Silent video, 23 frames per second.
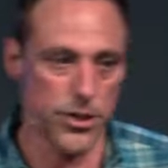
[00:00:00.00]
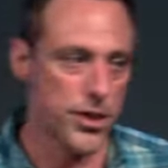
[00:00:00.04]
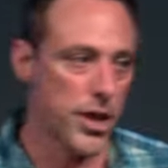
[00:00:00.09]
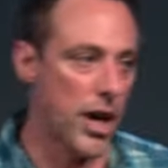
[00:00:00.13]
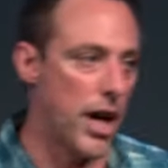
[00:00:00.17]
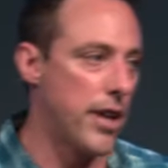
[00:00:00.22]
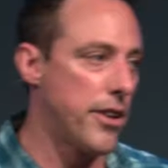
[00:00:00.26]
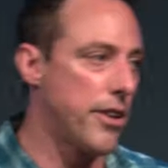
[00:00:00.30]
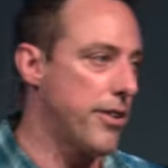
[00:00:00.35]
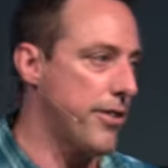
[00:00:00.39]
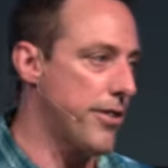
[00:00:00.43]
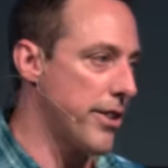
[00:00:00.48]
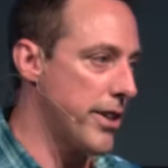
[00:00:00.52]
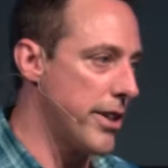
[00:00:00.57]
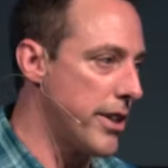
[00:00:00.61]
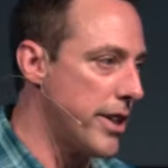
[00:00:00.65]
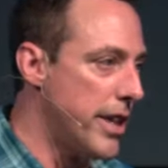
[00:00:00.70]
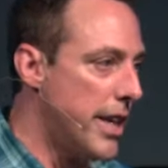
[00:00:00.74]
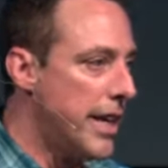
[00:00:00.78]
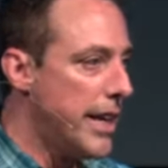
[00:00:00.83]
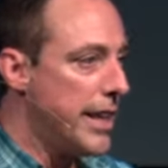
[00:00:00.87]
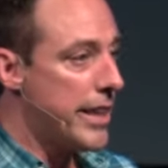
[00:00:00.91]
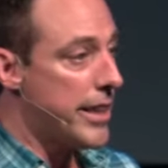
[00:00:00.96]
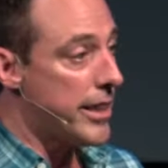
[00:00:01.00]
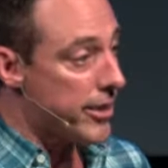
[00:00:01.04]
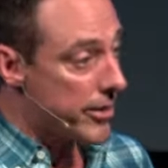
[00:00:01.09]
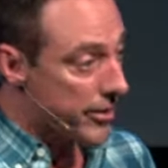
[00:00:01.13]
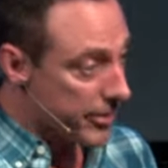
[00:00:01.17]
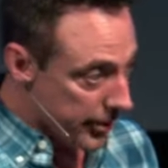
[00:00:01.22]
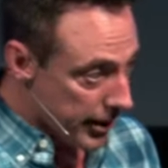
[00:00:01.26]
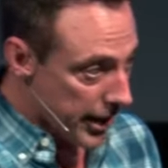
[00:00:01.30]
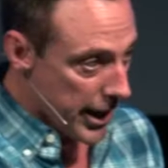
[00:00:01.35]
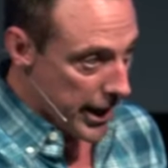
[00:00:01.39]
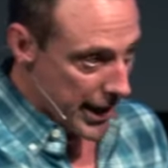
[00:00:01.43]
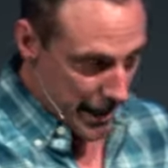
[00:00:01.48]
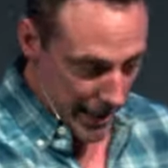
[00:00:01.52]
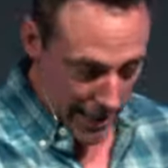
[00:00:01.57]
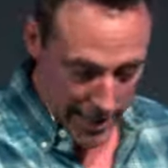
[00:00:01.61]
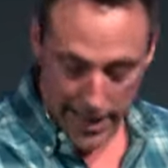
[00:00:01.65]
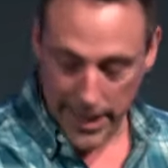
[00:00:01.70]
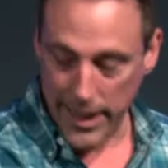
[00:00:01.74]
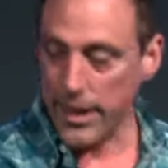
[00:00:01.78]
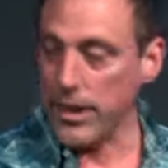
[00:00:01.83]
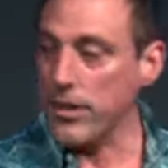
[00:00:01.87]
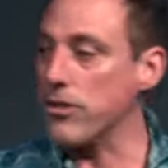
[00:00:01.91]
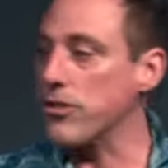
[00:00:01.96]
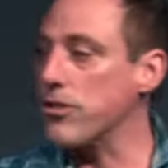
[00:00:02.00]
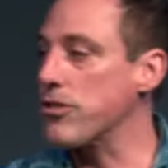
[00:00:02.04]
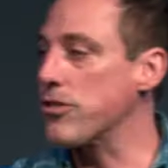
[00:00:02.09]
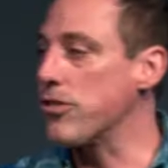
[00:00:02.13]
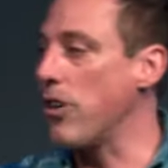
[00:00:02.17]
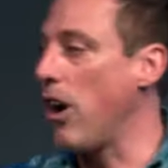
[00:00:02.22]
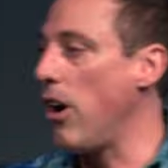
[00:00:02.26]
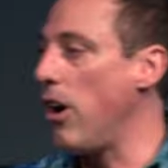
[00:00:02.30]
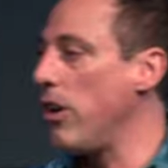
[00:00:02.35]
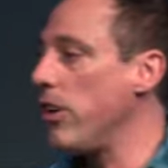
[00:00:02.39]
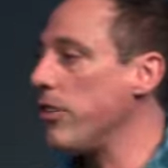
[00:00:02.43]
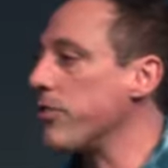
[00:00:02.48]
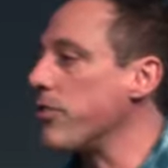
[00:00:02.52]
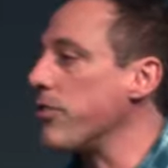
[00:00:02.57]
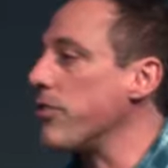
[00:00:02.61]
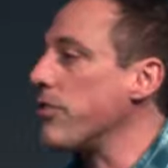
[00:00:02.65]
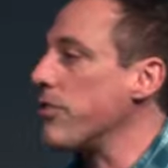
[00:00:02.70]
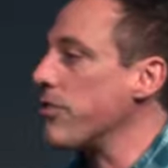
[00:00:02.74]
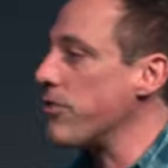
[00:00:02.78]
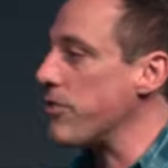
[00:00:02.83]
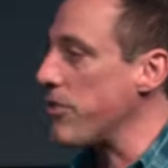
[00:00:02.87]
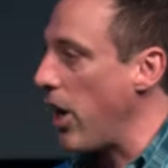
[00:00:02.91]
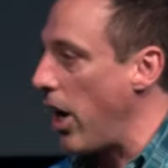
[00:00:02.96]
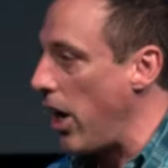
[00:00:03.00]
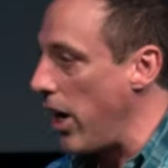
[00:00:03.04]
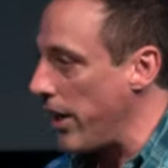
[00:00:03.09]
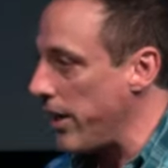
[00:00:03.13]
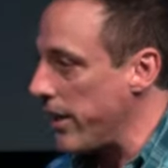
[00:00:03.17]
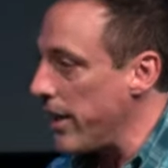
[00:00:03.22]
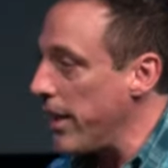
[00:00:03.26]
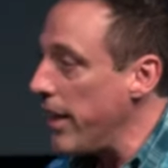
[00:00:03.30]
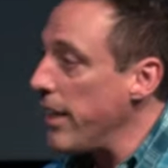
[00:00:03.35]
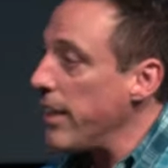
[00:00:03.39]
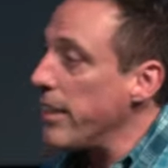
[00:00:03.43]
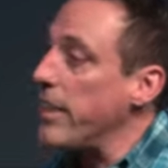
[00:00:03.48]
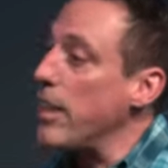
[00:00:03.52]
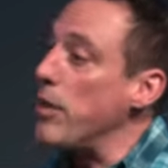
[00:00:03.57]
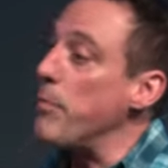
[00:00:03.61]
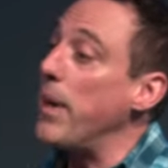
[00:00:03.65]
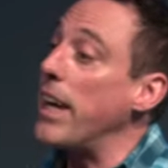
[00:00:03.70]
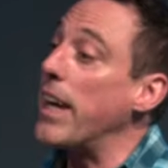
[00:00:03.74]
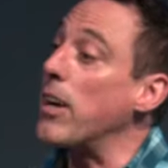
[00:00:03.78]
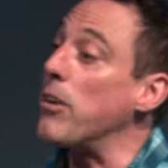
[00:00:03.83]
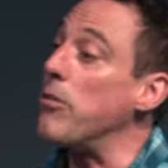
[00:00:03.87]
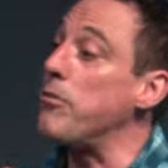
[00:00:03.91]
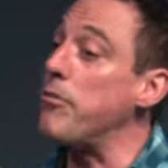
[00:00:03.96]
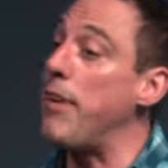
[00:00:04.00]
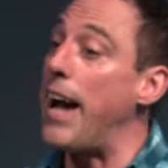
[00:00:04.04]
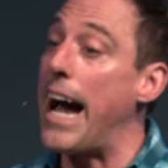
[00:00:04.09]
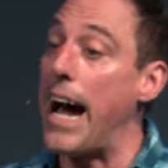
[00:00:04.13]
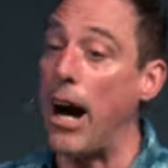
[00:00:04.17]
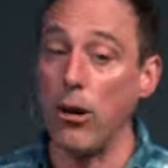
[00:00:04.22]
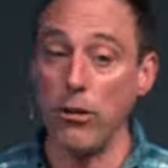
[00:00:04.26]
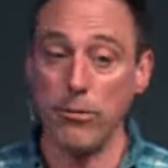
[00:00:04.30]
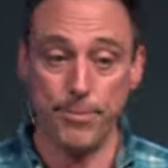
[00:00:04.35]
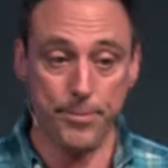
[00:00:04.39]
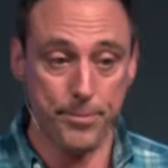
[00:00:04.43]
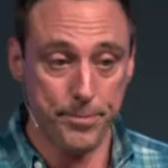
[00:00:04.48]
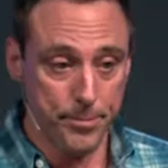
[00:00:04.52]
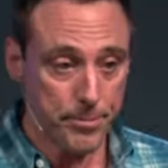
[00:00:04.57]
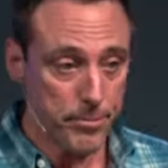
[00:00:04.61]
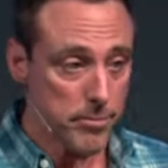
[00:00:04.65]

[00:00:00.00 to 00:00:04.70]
Jonathan is King Saul's son. They make a vow.